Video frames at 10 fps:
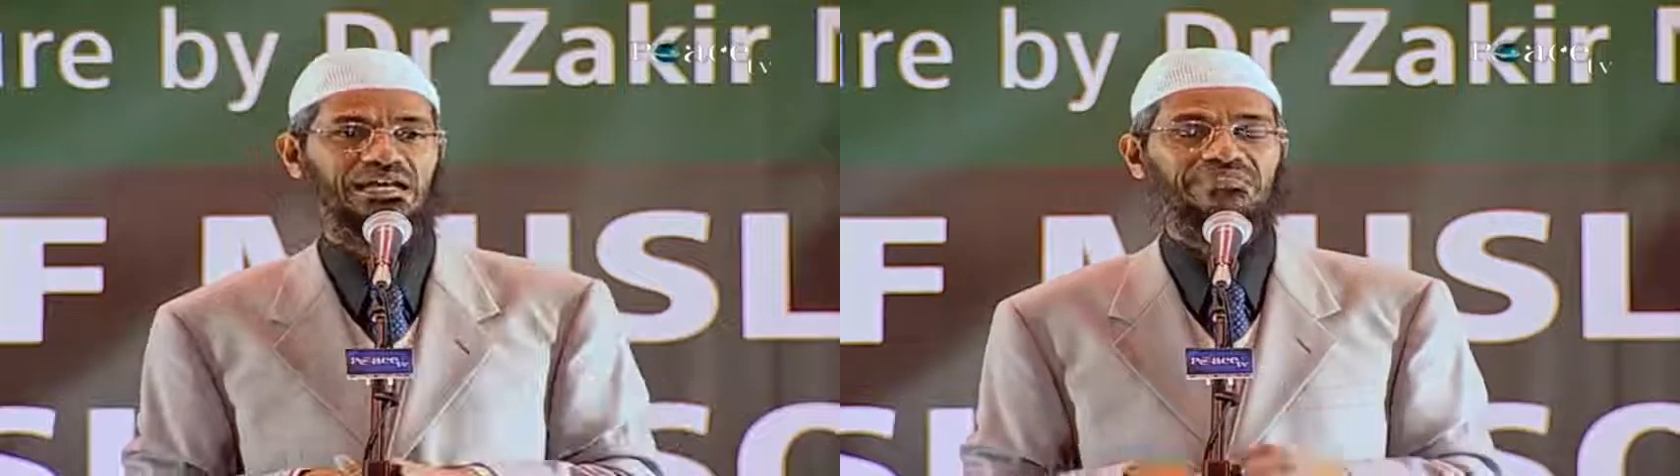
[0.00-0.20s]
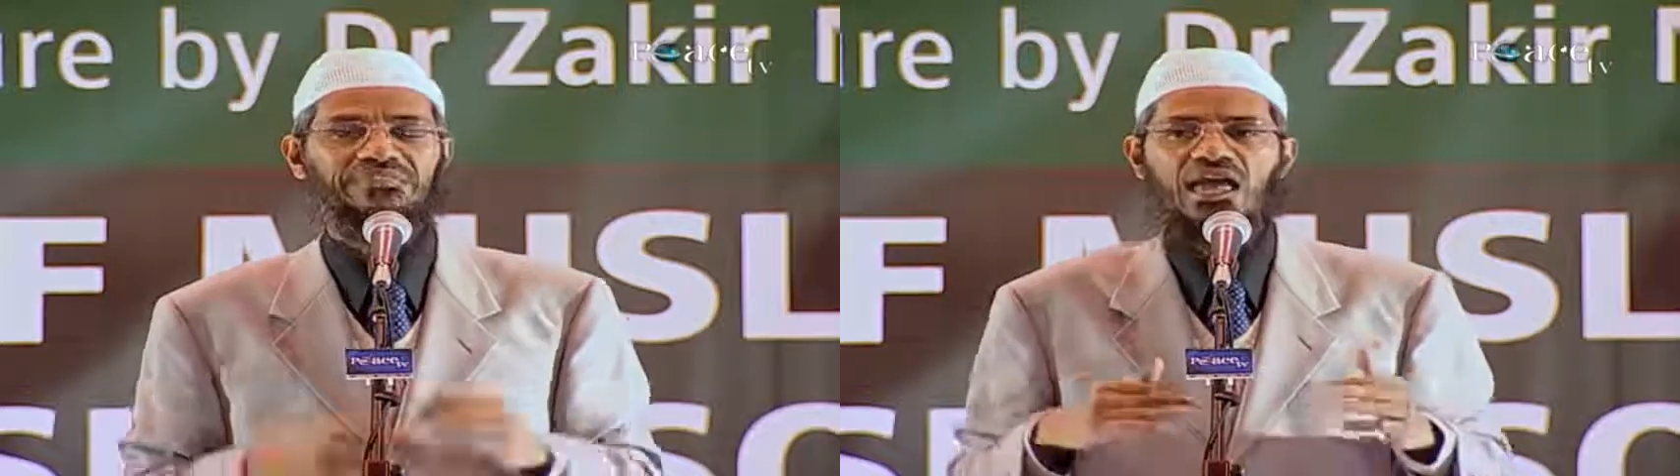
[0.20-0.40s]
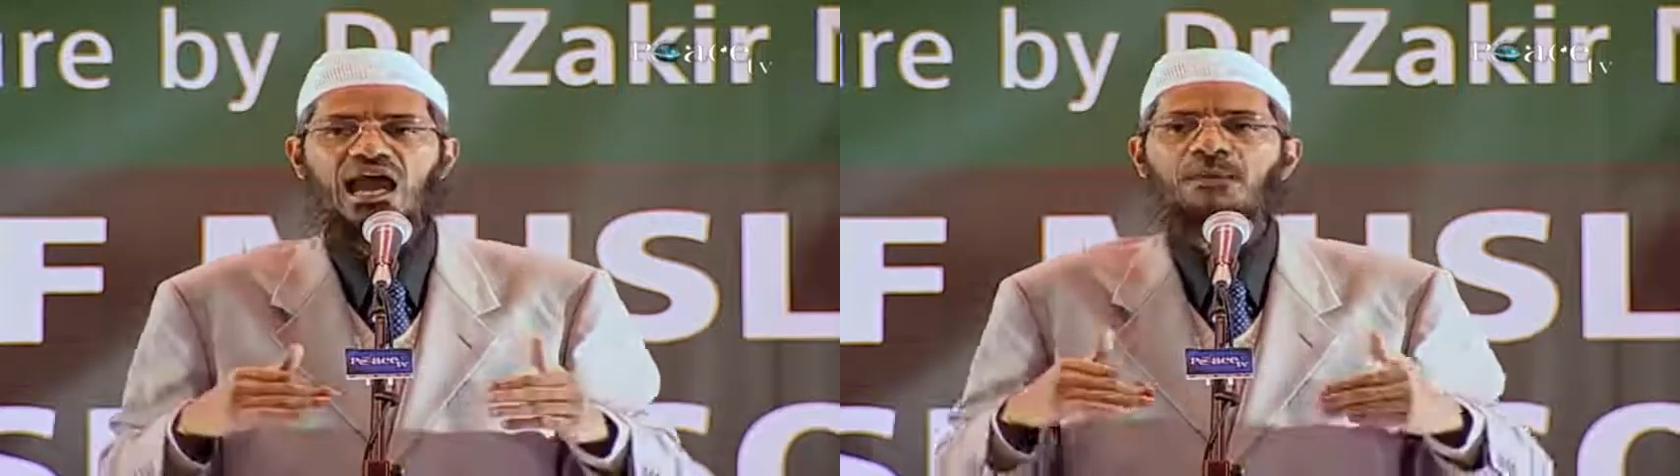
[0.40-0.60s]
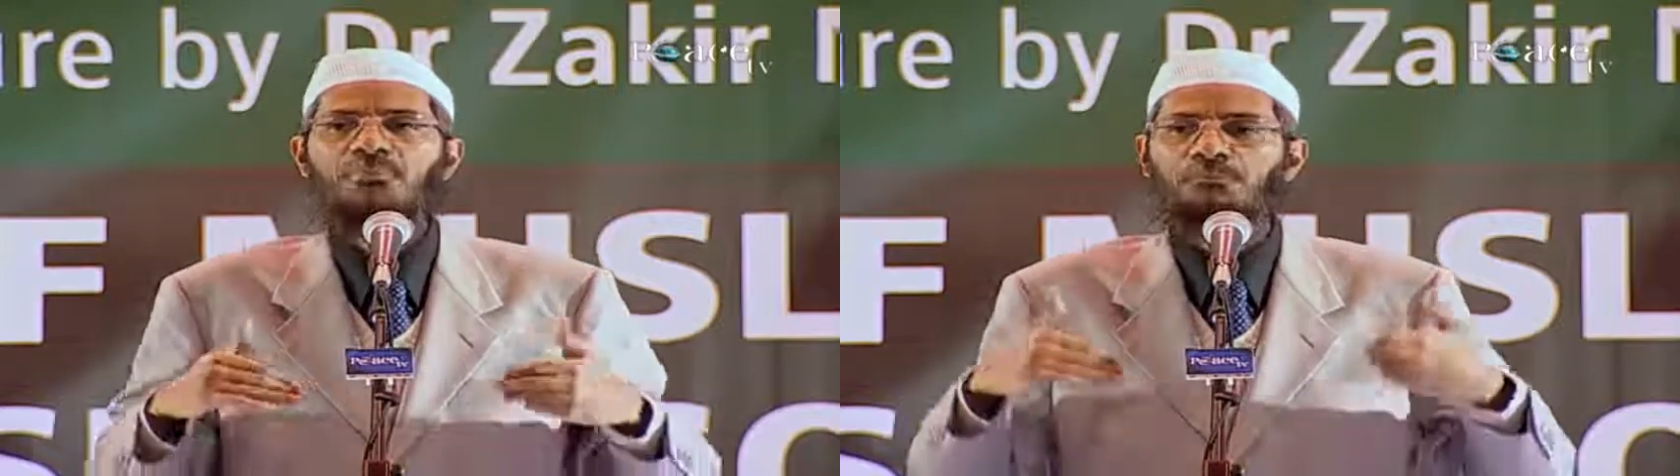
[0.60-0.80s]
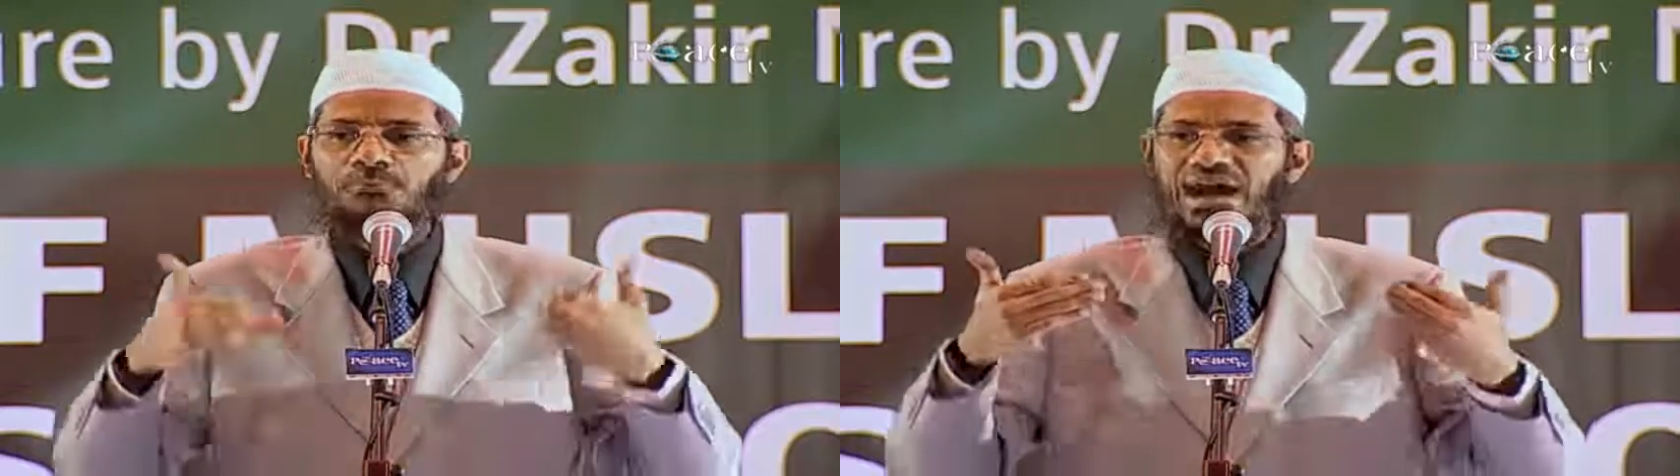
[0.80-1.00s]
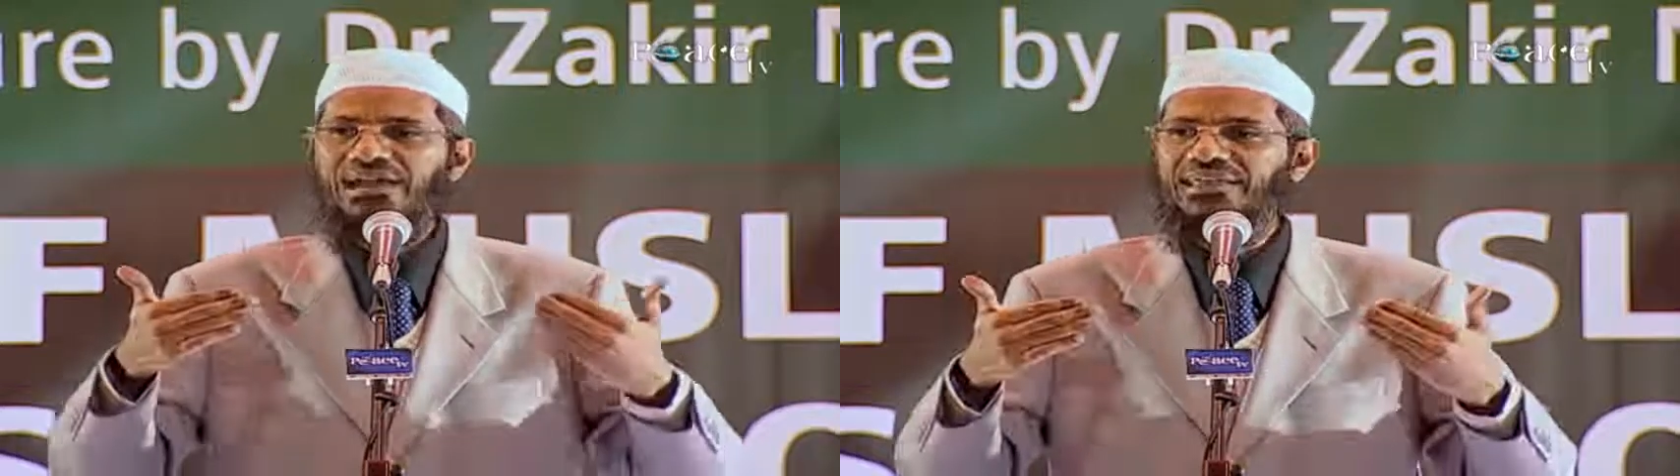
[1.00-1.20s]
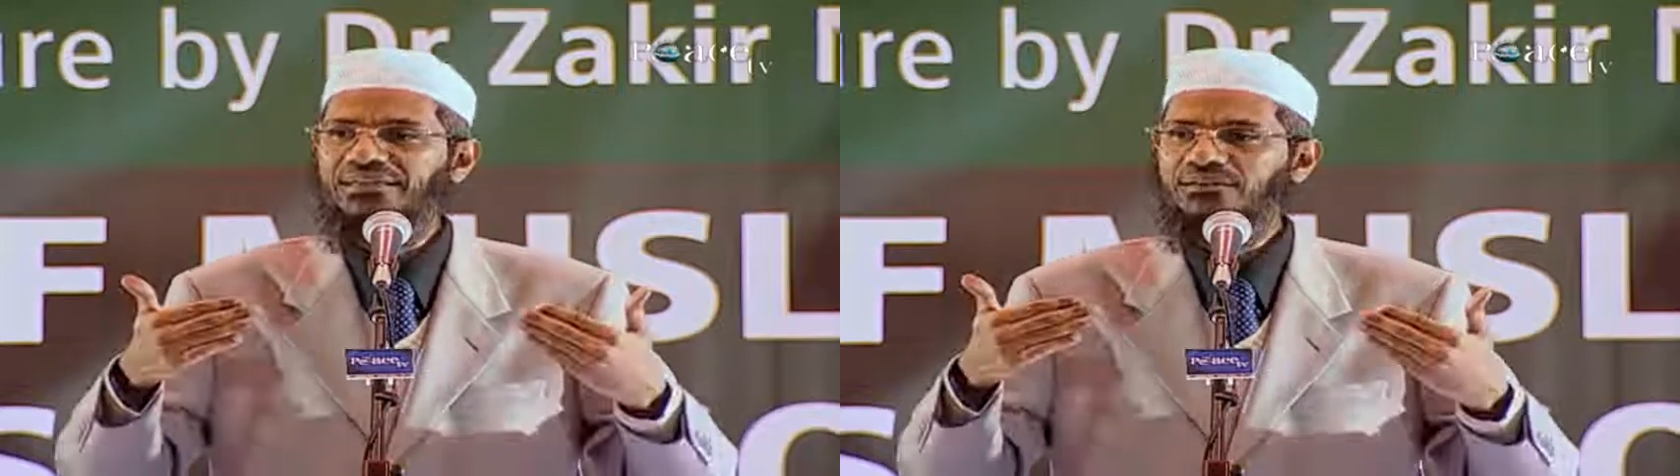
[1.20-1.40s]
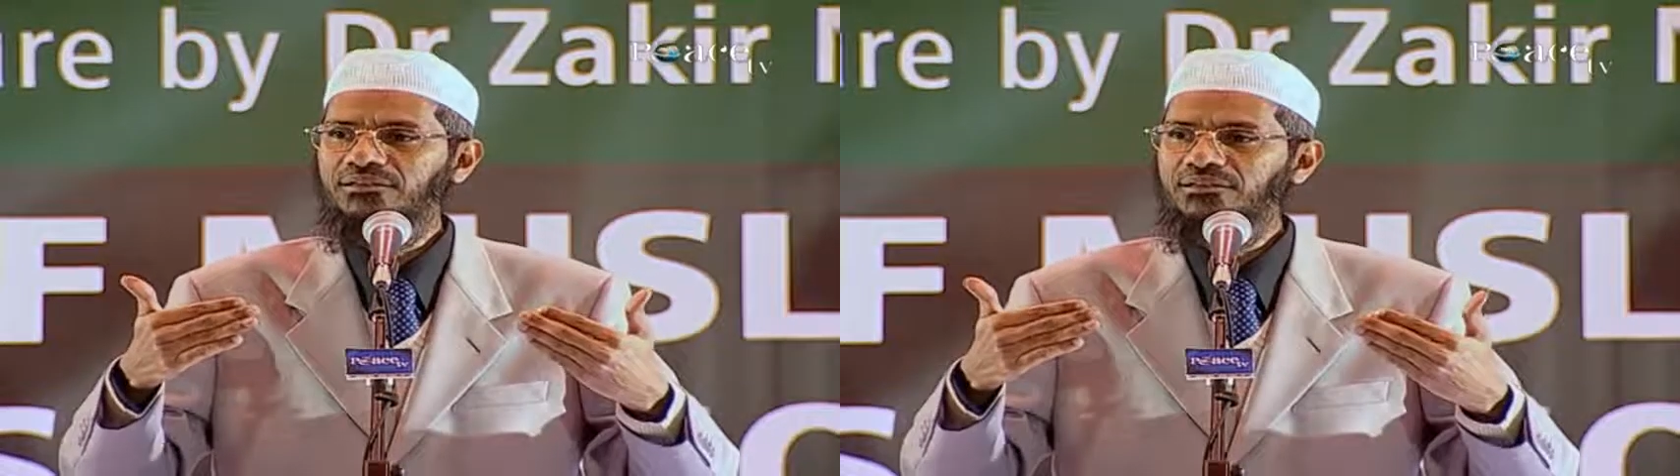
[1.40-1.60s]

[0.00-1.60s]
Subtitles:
They are bombarding